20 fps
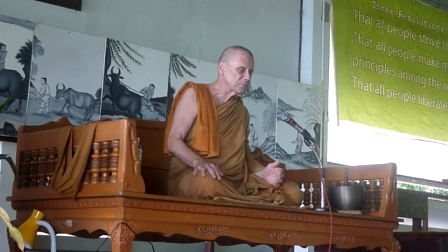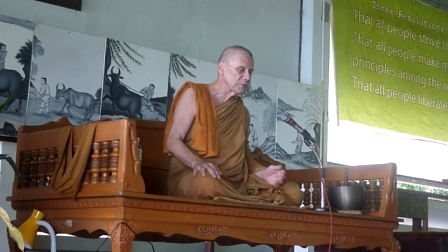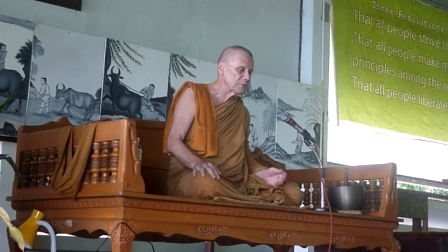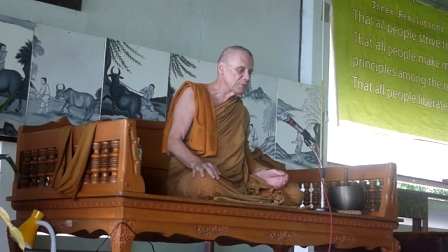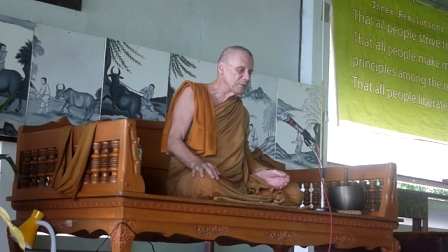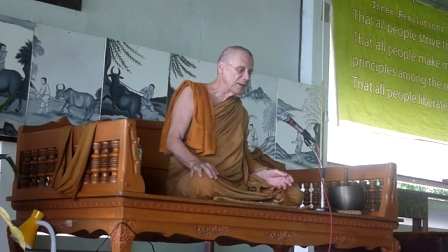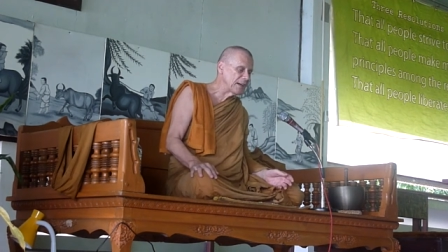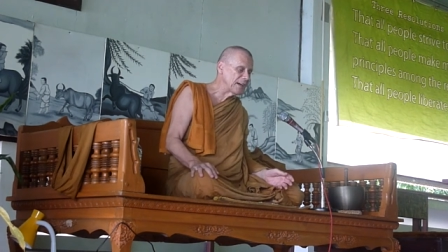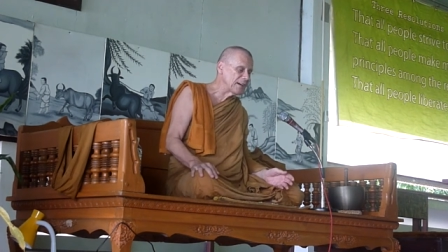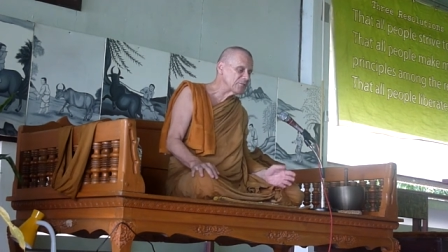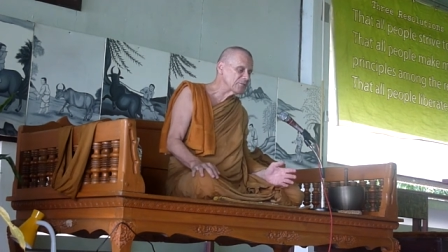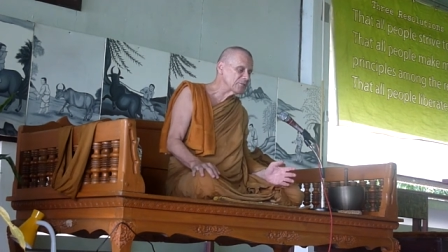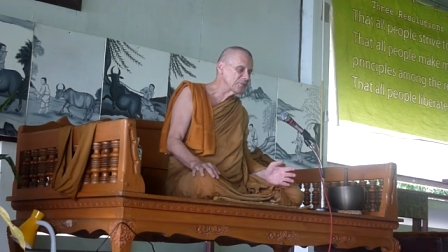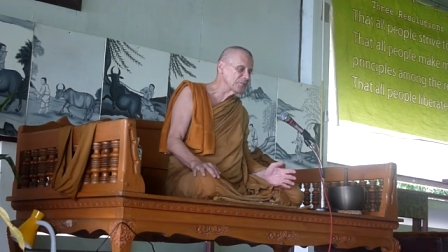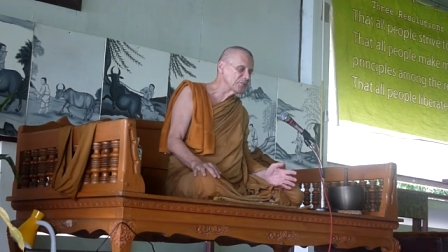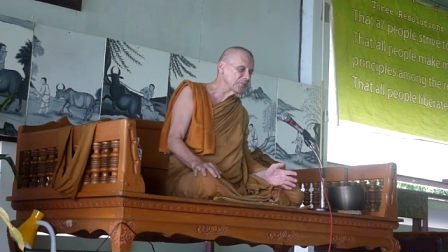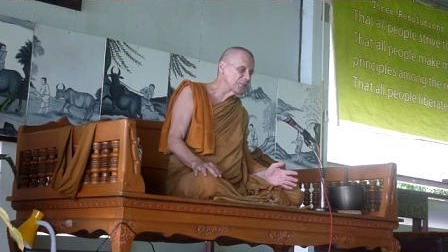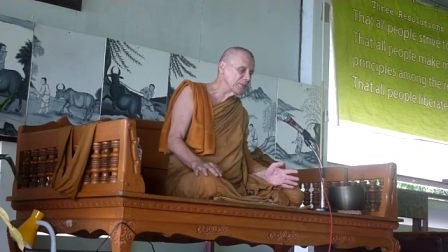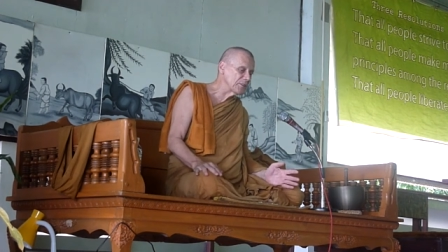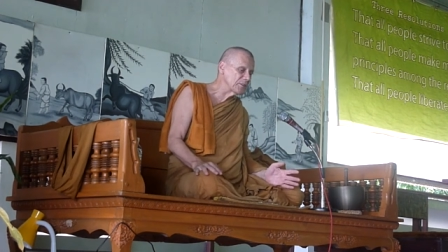but we have to
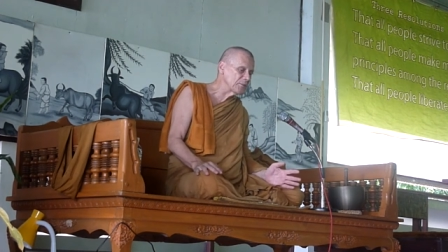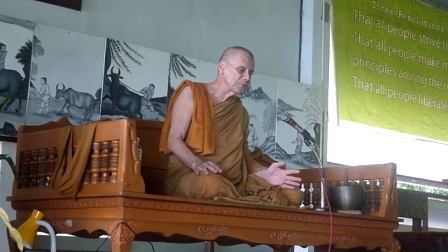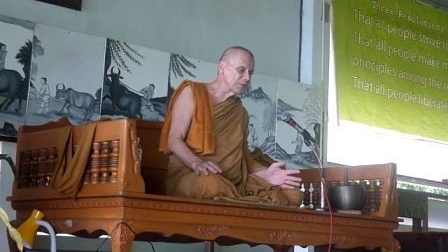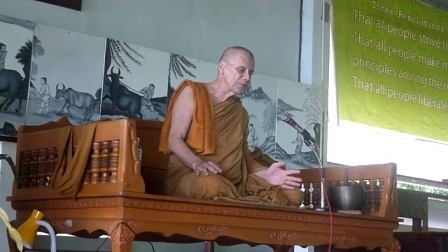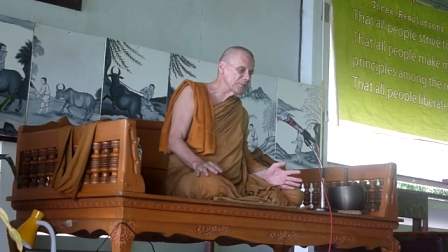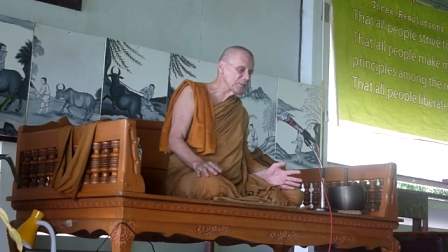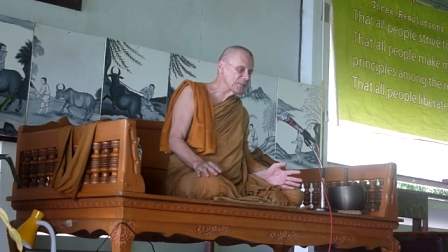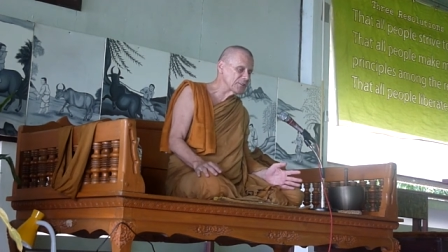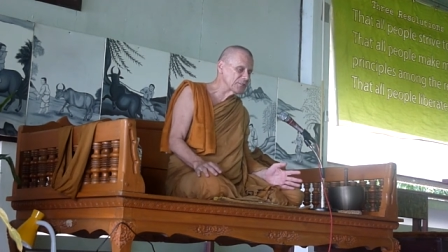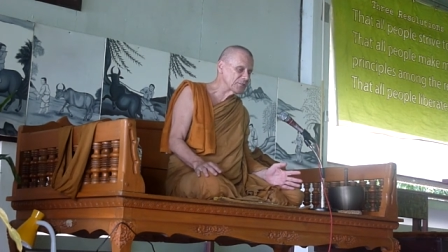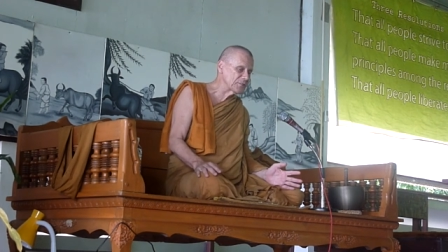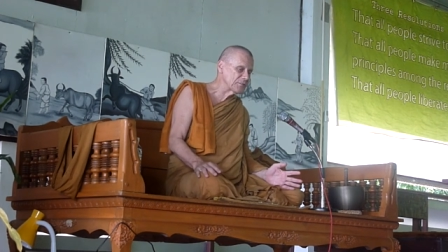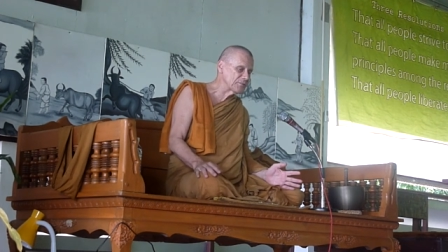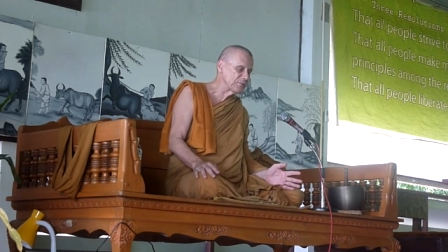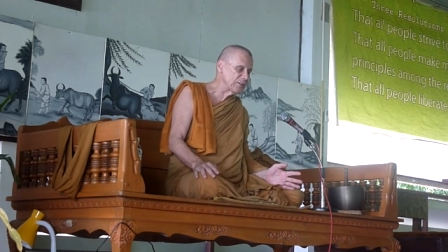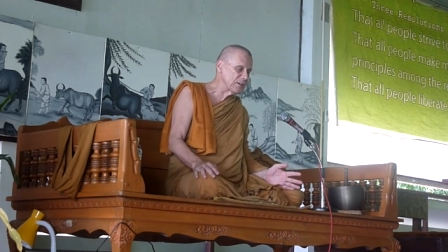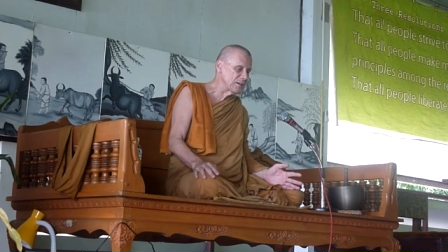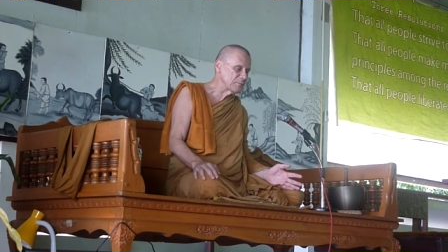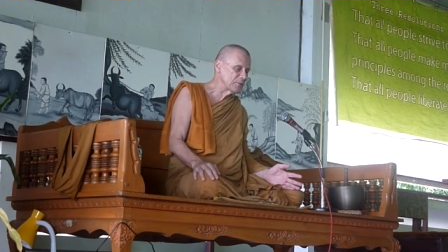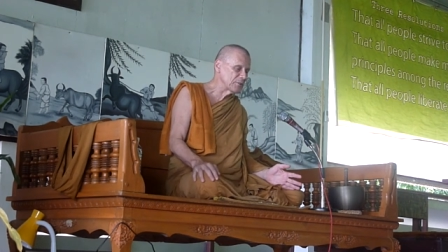deal with these
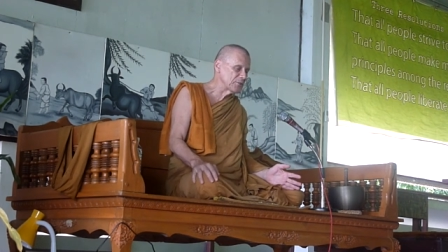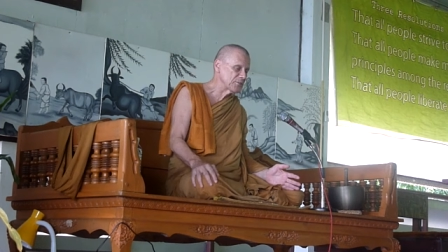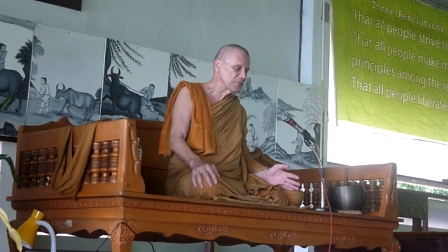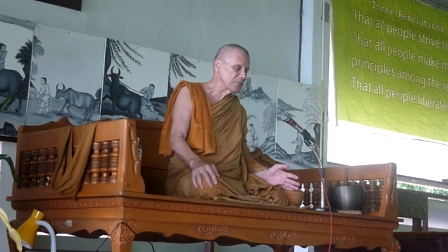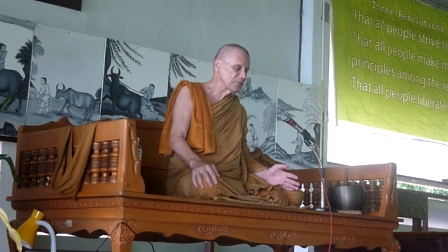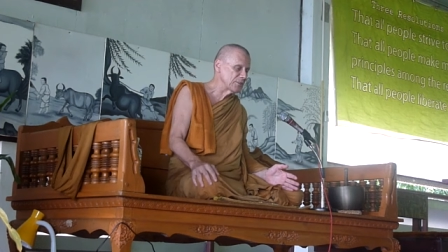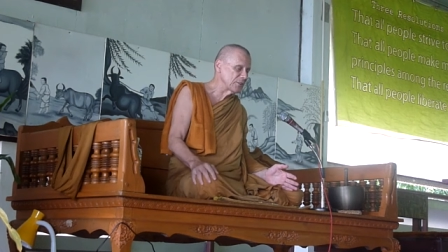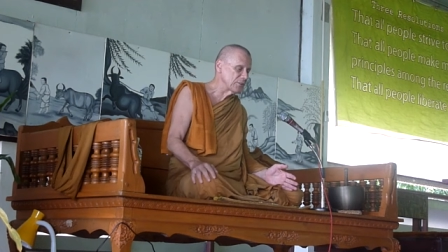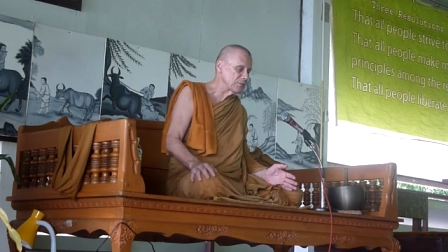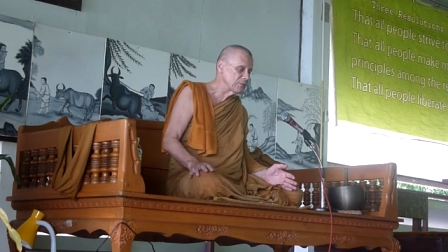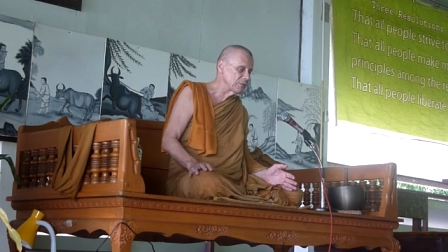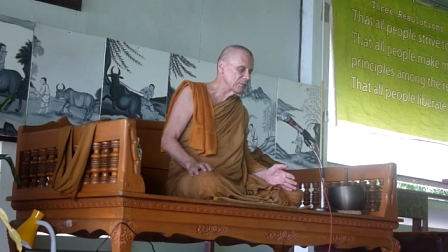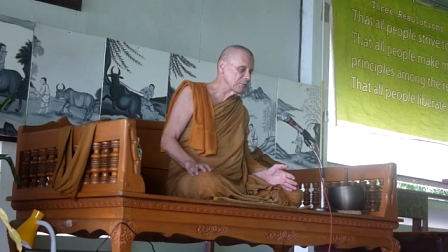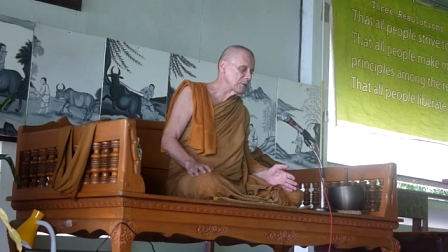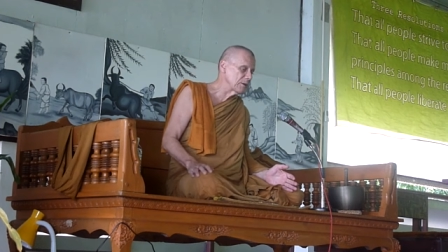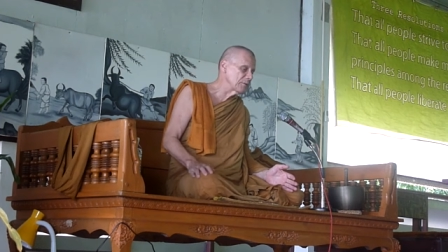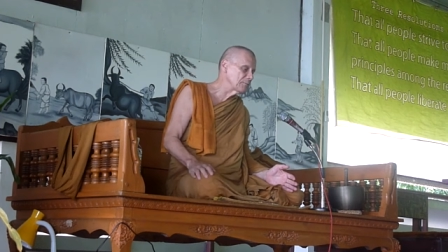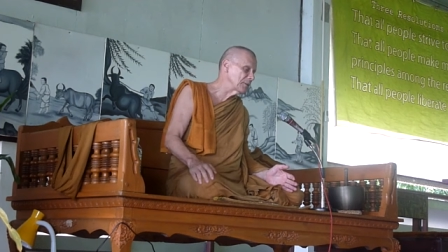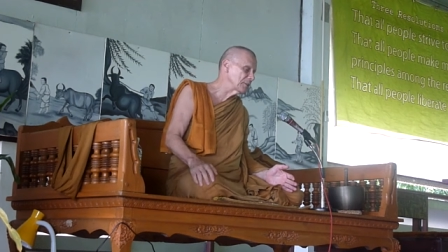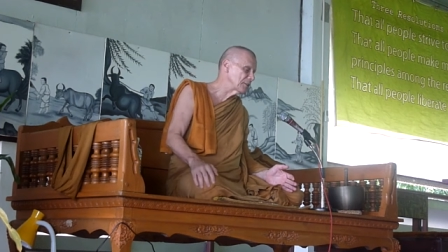defilements in the only
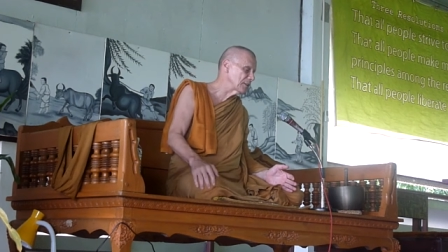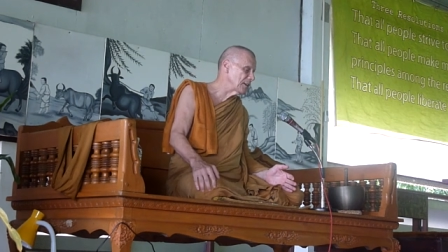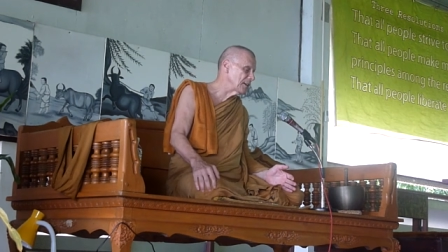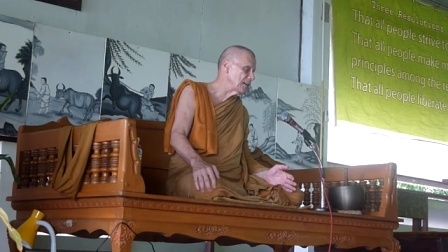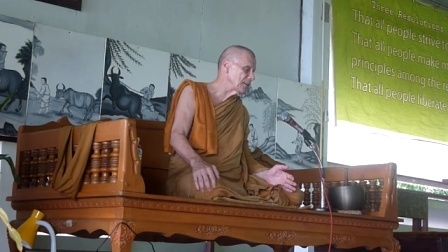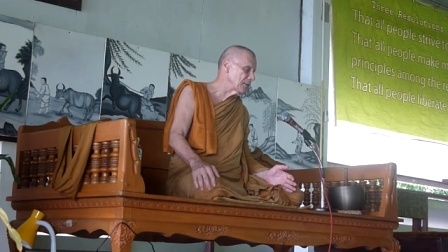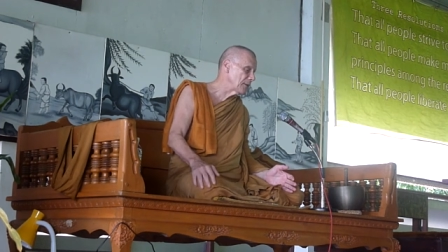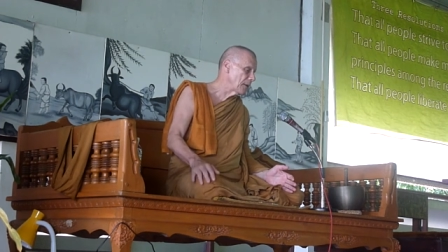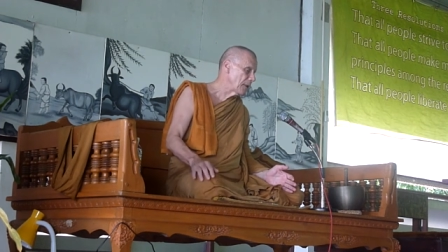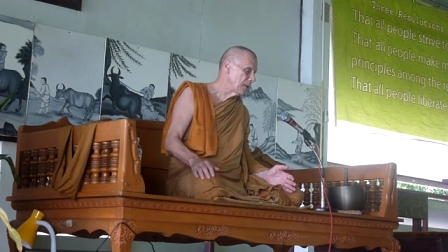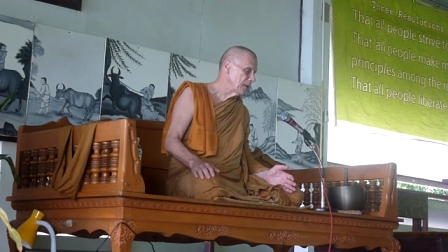way we can.